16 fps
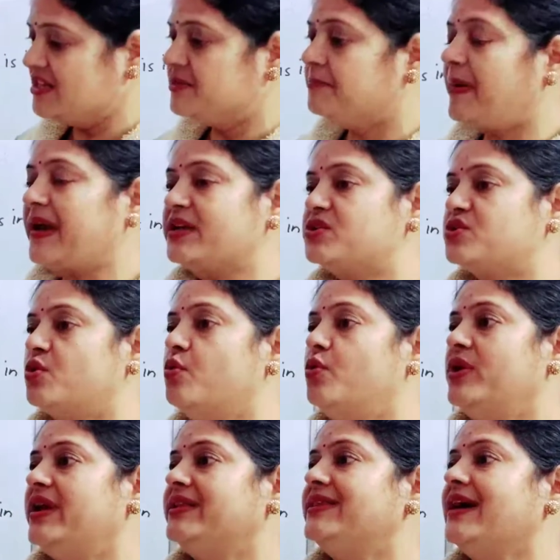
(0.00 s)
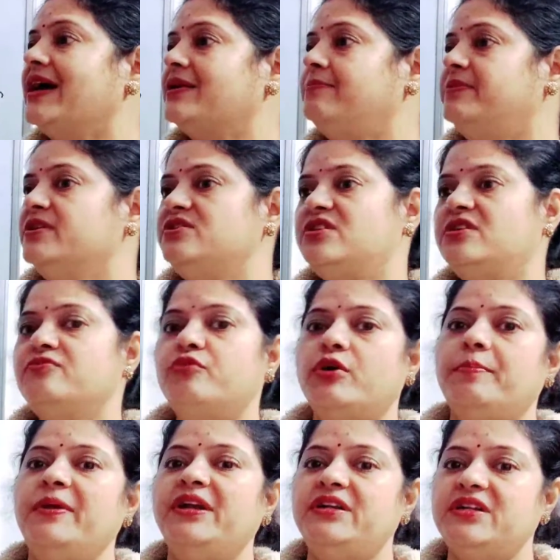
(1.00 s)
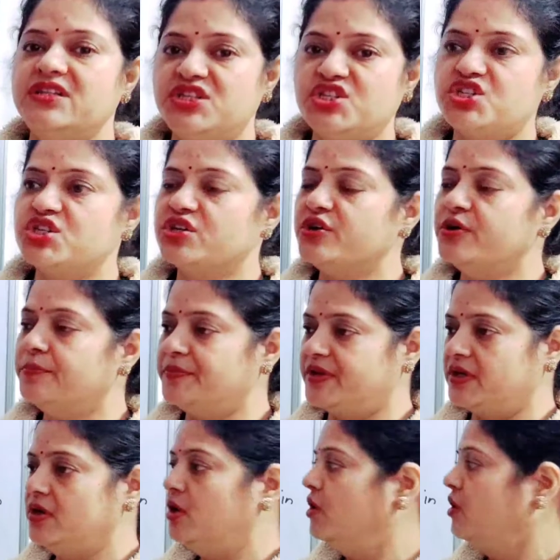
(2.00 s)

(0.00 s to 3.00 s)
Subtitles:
expect only that person would be disturbed